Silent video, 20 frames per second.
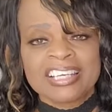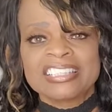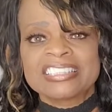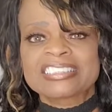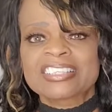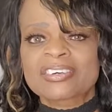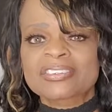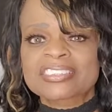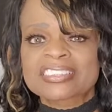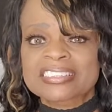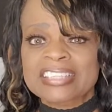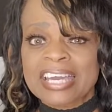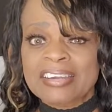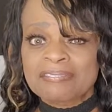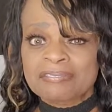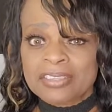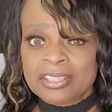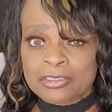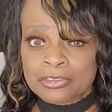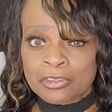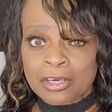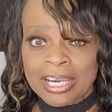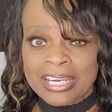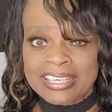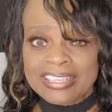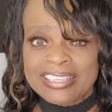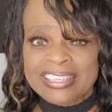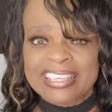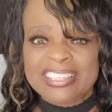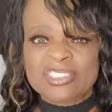So safety
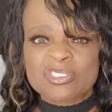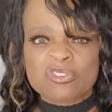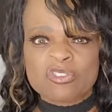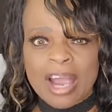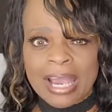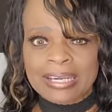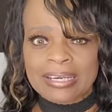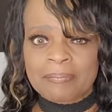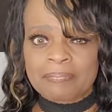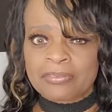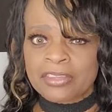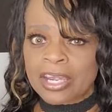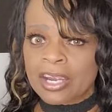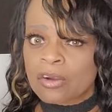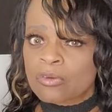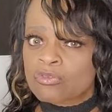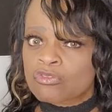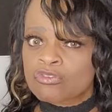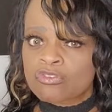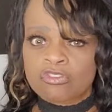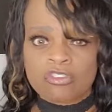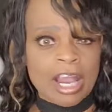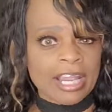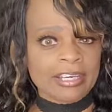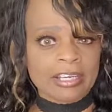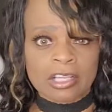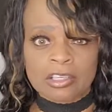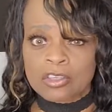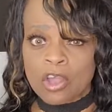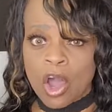training is right up there,
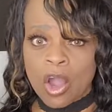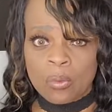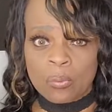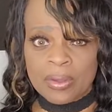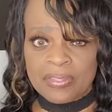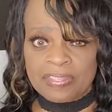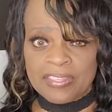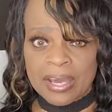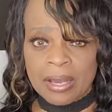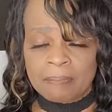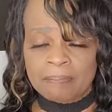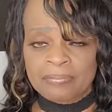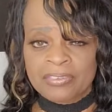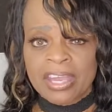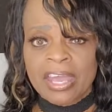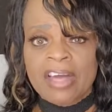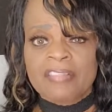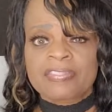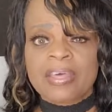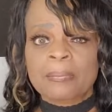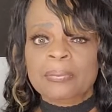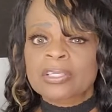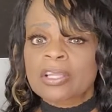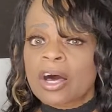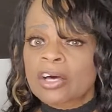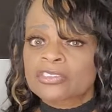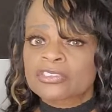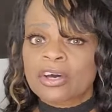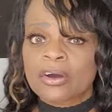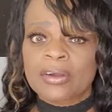right along with them. They will
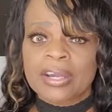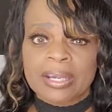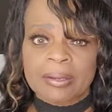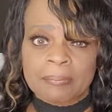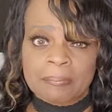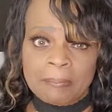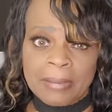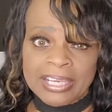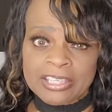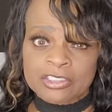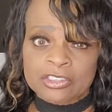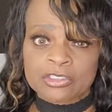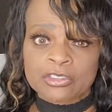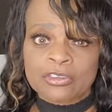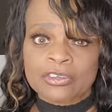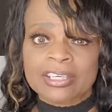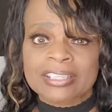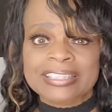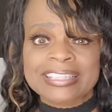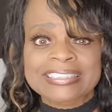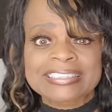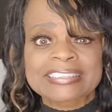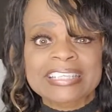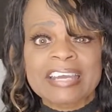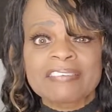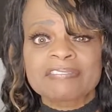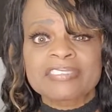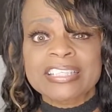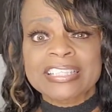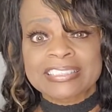also make sure that
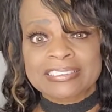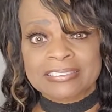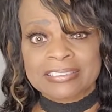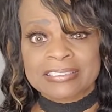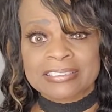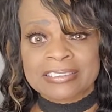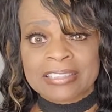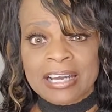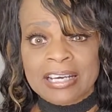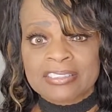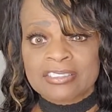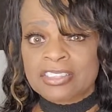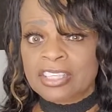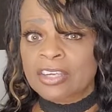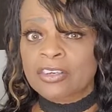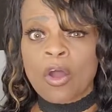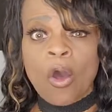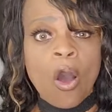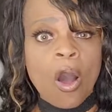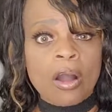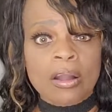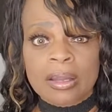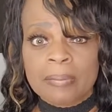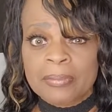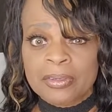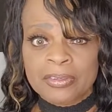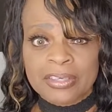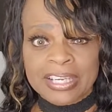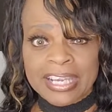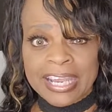safety is discussed in all
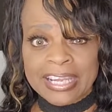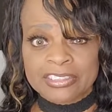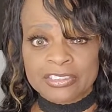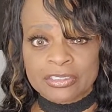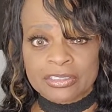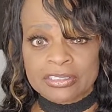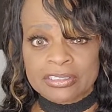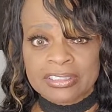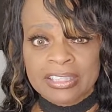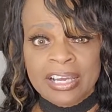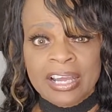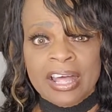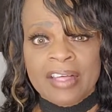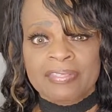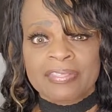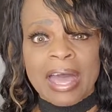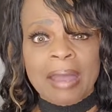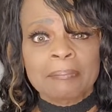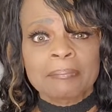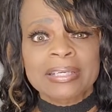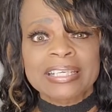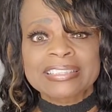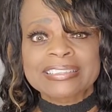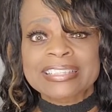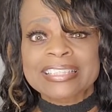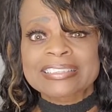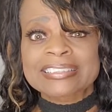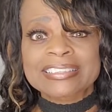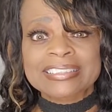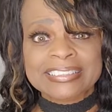communications. That means
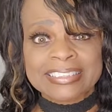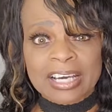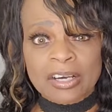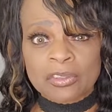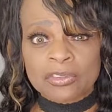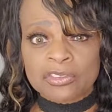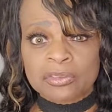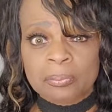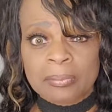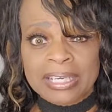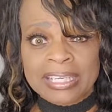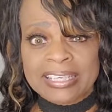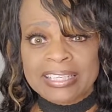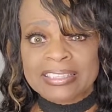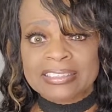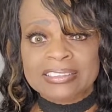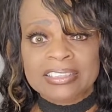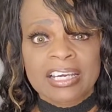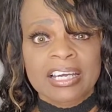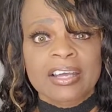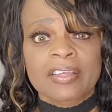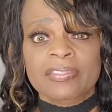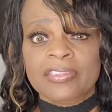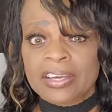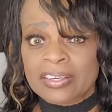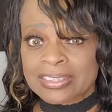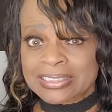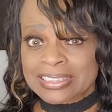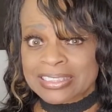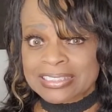in sales meetings,
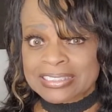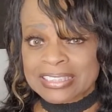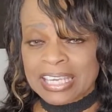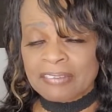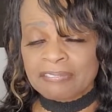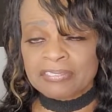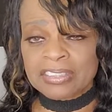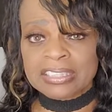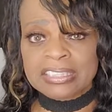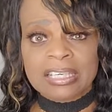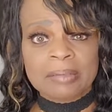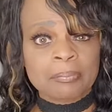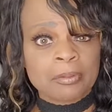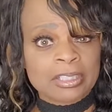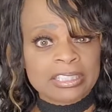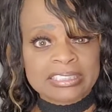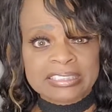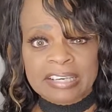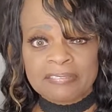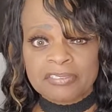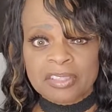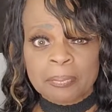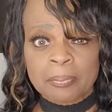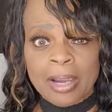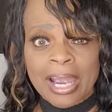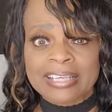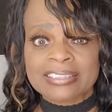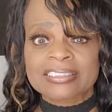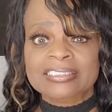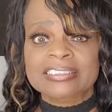there is a safety tip or a safety
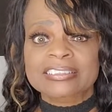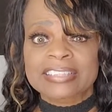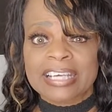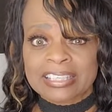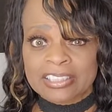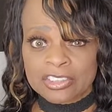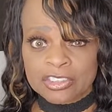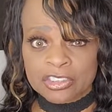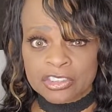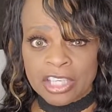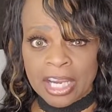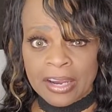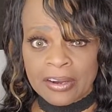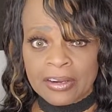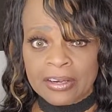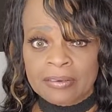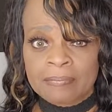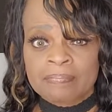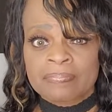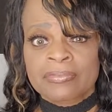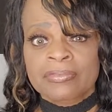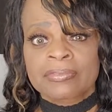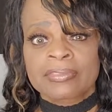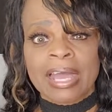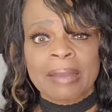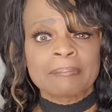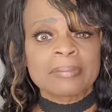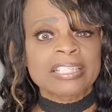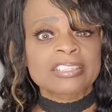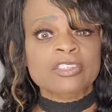practice that is shared.
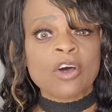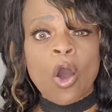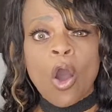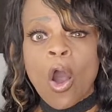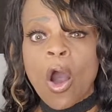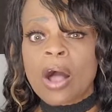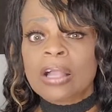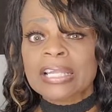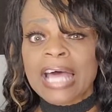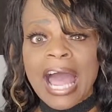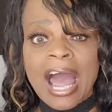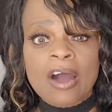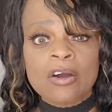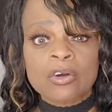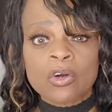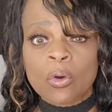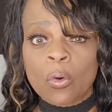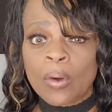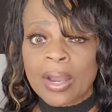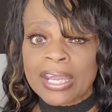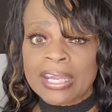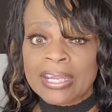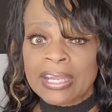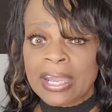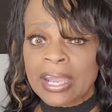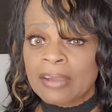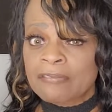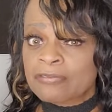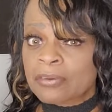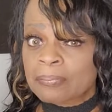That means all outgoing
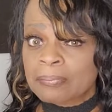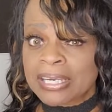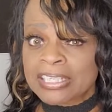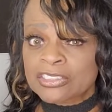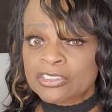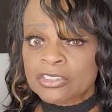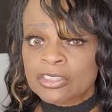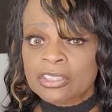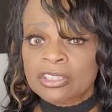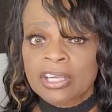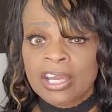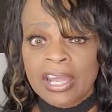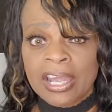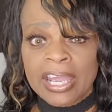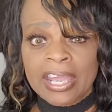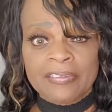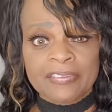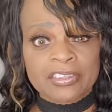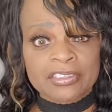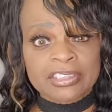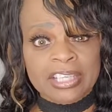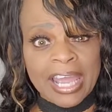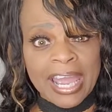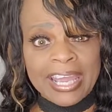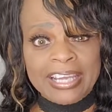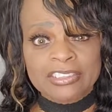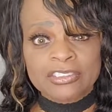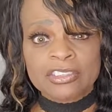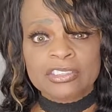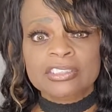information, either to
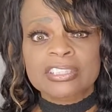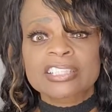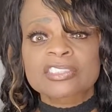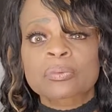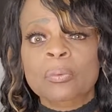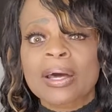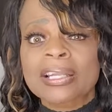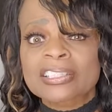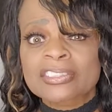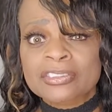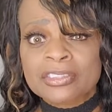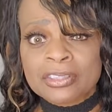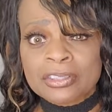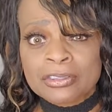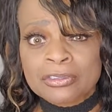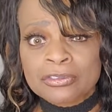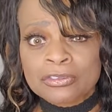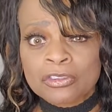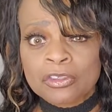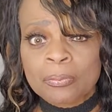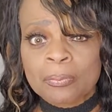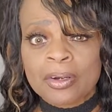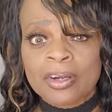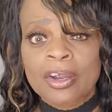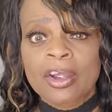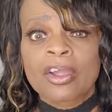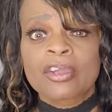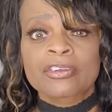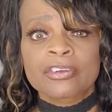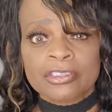agents as well as the
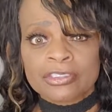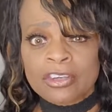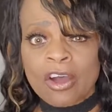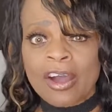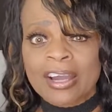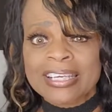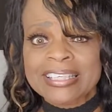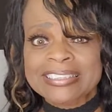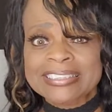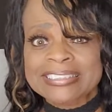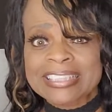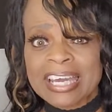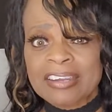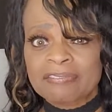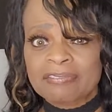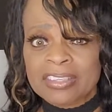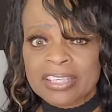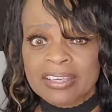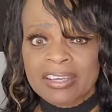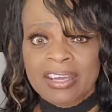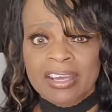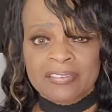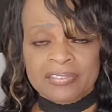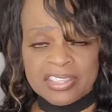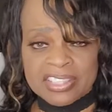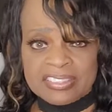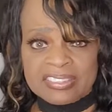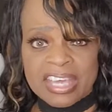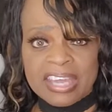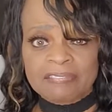consumer. You're talking safety,
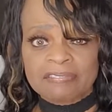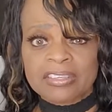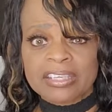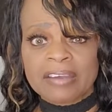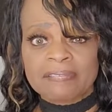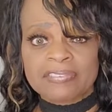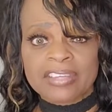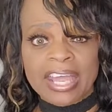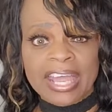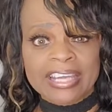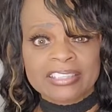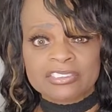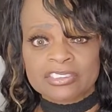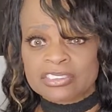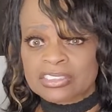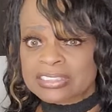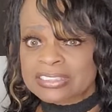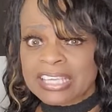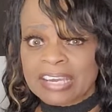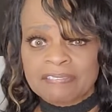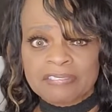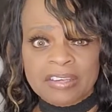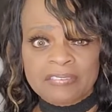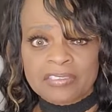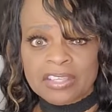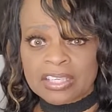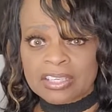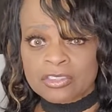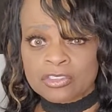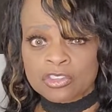the safety of the agents, the safety of
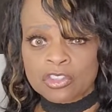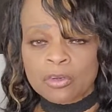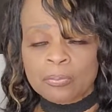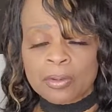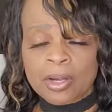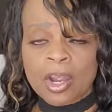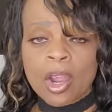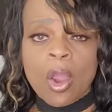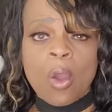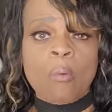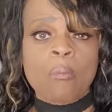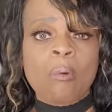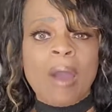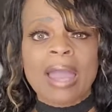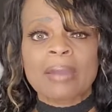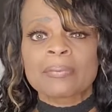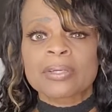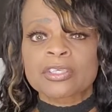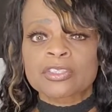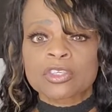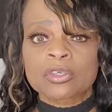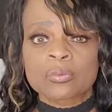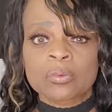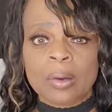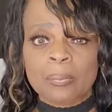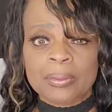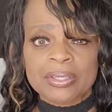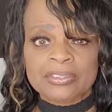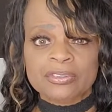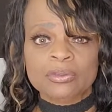the consumer, why we do
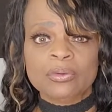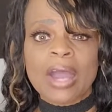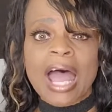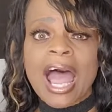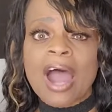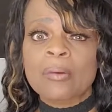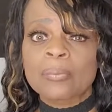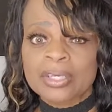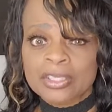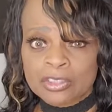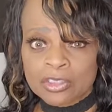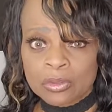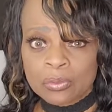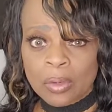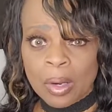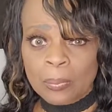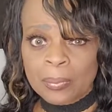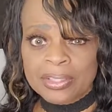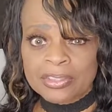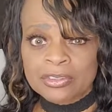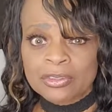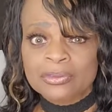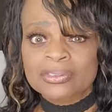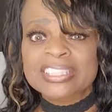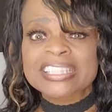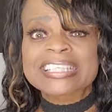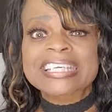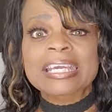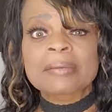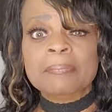what we do, how we do what we do
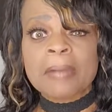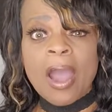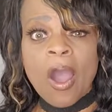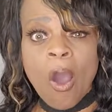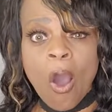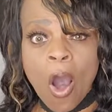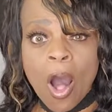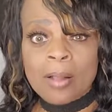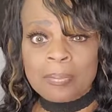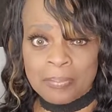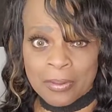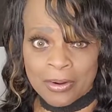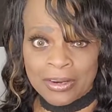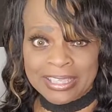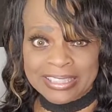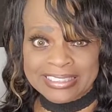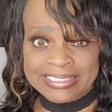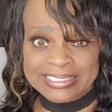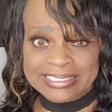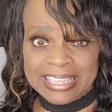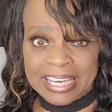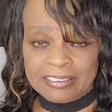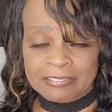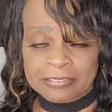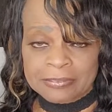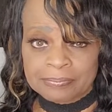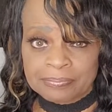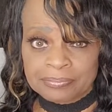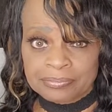to keep all parties safe.